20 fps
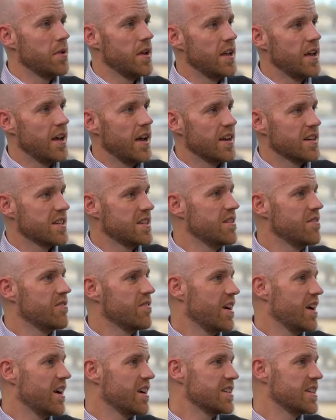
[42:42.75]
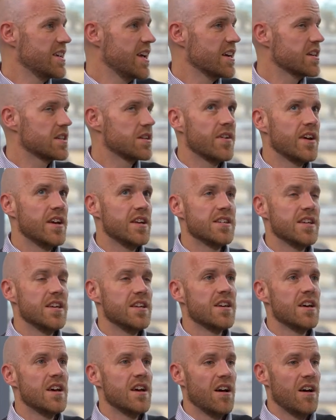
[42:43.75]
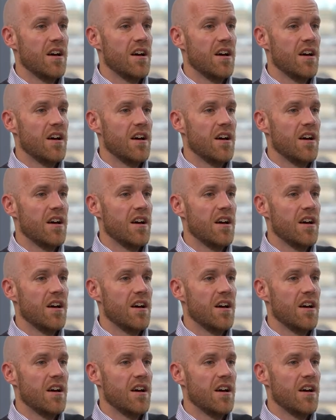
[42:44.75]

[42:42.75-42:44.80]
be active are deactivated.